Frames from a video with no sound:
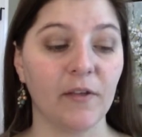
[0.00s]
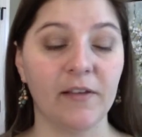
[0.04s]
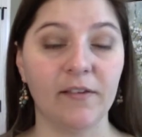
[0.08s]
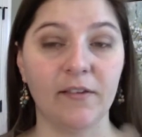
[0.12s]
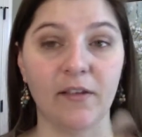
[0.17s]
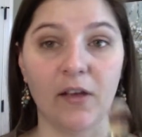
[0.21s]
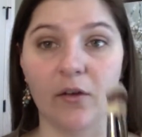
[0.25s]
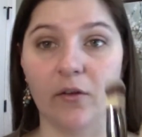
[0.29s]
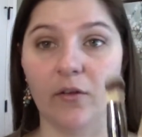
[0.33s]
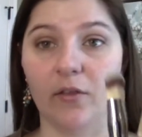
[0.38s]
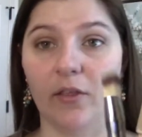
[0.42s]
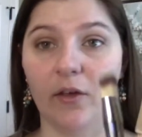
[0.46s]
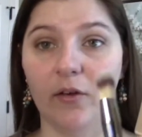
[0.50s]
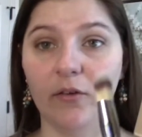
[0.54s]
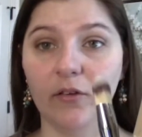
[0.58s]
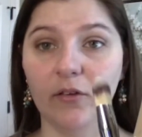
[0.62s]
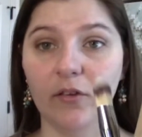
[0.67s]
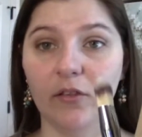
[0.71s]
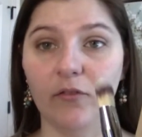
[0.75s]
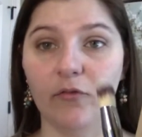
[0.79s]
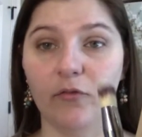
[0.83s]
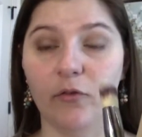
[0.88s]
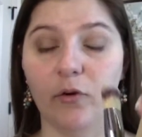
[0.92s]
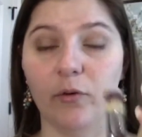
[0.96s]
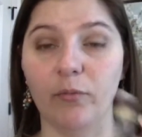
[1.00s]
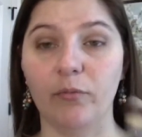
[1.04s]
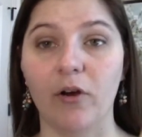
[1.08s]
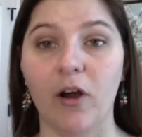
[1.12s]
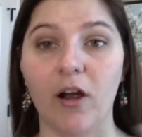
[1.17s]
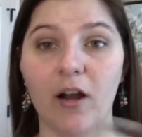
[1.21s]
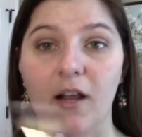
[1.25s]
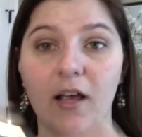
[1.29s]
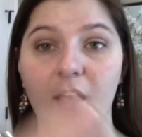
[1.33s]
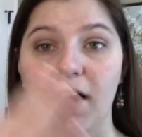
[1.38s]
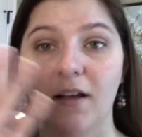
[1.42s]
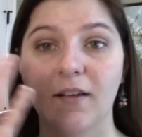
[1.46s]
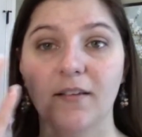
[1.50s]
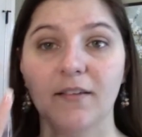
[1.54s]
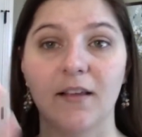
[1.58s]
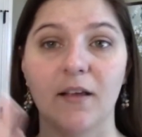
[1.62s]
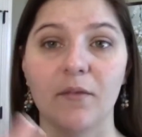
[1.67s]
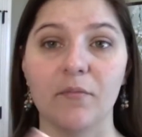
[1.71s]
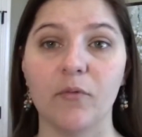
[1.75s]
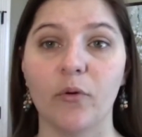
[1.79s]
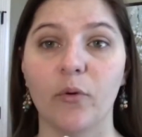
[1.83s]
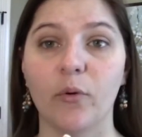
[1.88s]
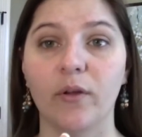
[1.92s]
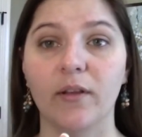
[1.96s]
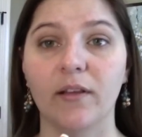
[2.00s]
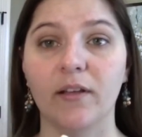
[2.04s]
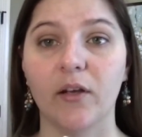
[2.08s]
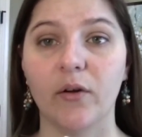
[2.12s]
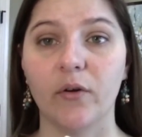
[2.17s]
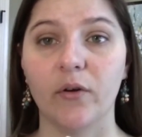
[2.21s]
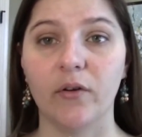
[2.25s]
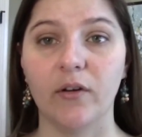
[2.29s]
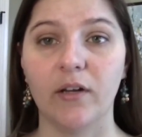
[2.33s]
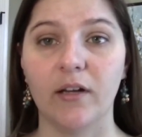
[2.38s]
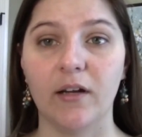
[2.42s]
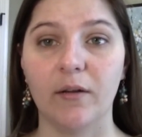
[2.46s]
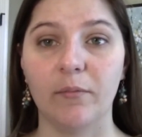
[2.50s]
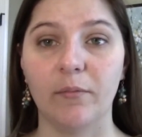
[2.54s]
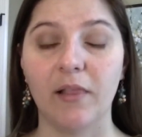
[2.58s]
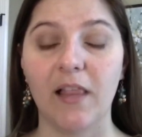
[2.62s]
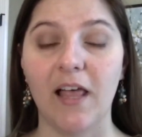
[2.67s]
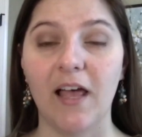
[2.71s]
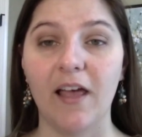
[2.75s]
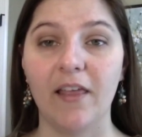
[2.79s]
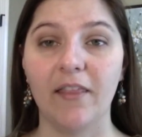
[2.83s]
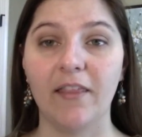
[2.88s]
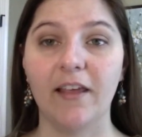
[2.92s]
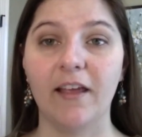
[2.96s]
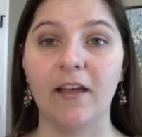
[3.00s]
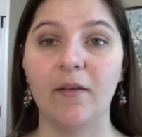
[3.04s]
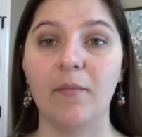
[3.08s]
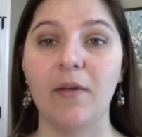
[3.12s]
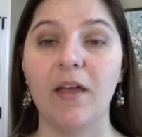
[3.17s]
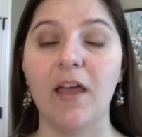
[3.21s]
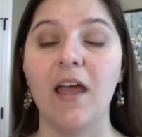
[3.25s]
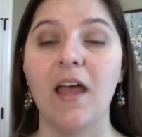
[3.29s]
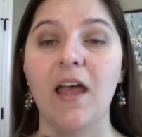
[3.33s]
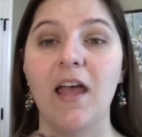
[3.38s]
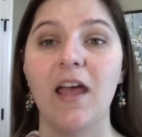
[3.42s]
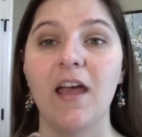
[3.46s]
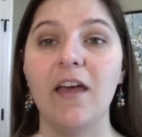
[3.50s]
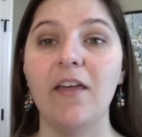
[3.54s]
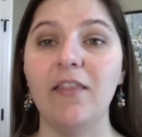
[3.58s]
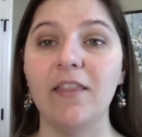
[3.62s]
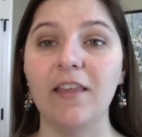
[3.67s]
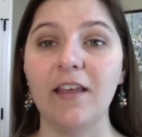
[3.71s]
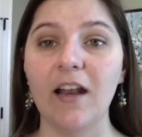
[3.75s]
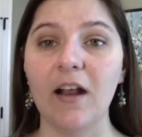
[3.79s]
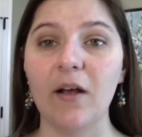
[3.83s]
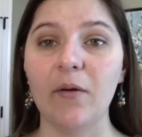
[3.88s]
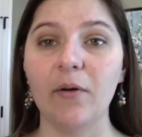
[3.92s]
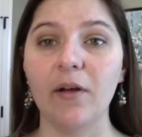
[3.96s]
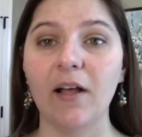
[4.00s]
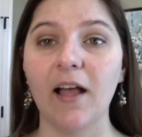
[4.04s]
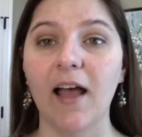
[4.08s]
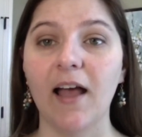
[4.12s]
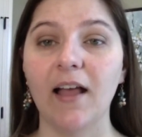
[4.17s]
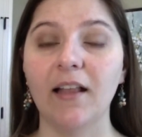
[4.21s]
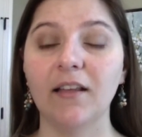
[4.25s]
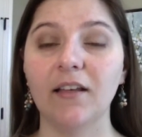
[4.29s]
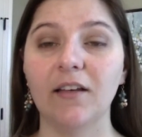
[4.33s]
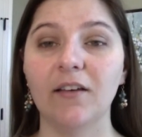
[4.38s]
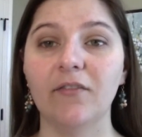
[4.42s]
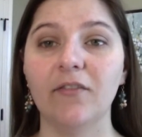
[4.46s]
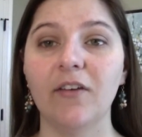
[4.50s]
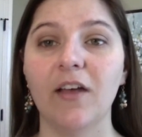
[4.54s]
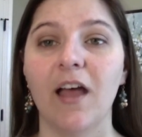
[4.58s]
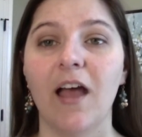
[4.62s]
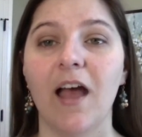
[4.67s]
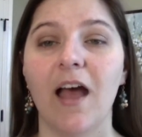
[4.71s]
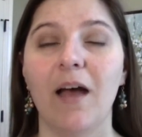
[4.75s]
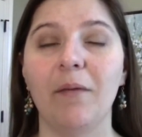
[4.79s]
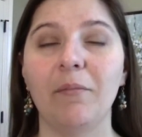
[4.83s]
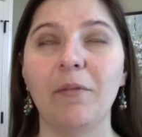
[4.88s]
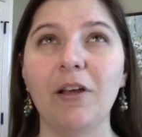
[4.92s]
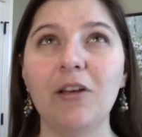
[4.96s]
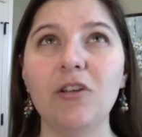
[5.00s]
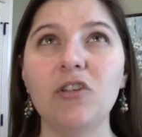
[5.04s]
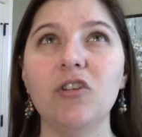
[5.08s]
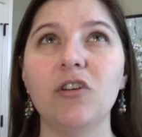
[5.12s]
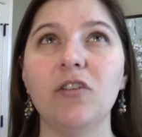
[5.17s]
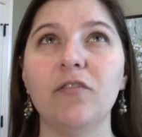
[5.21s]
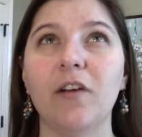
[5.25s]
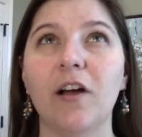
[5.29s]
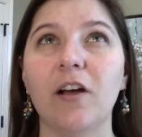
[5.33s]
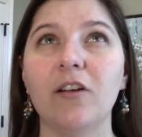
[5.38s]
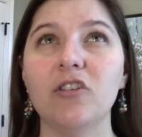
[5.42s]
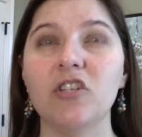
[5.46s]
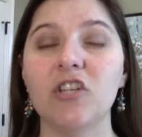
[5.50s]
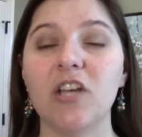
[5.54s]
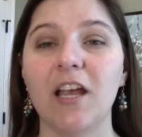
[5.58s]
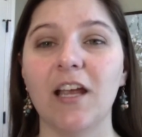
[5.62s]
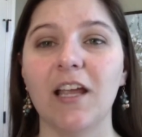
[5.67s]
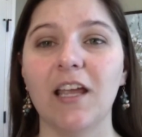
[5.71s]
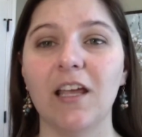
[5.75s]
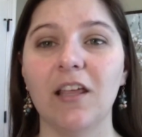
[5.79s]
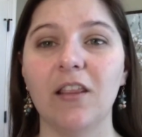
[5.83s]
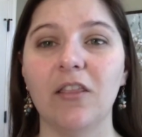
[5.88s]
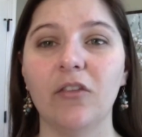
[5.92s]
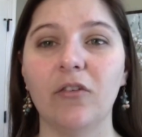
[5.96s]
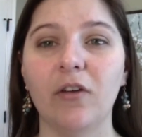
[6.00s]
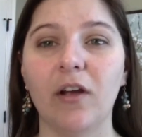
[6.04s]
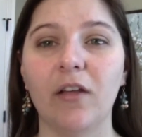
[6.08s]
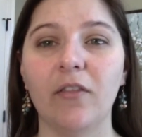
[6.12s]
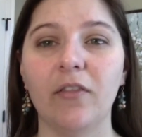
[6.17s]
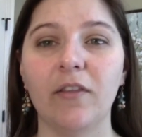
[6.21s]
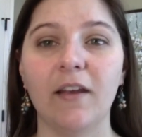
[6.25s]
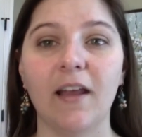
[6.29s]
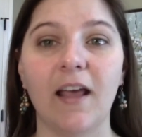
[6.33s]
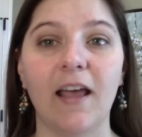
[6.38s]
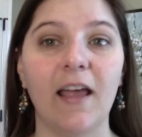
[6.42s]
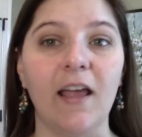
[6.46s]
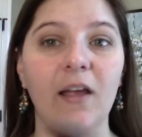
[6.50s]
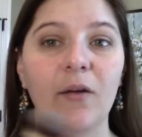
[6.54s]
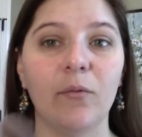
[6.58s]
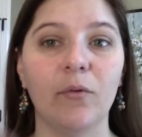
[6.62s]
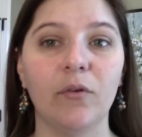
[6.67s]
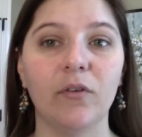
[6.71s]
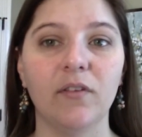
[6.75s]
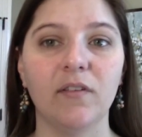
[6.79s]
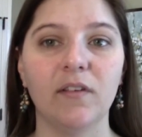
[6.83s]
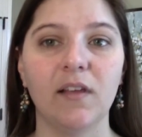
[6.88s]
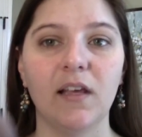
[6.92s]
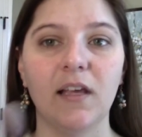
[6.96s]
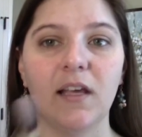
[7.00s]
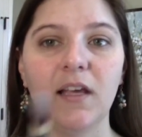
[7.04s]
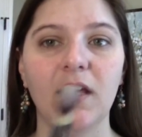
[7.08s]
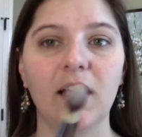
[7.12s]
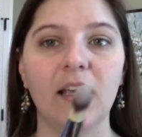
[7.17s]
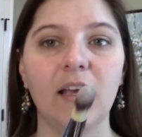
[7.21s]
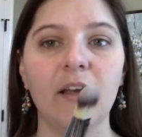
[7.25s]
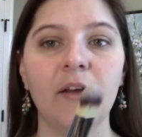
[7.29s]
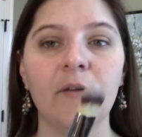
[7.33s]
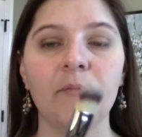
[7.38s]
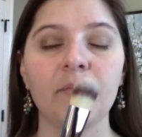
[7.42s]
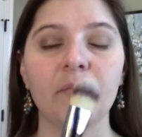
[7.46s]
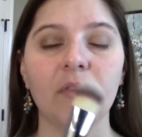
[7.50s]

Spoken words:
So those are the 4 products. I'm going to go on and apply them, and then I will I'm not sure if I'll check in throughout the day. We'll see.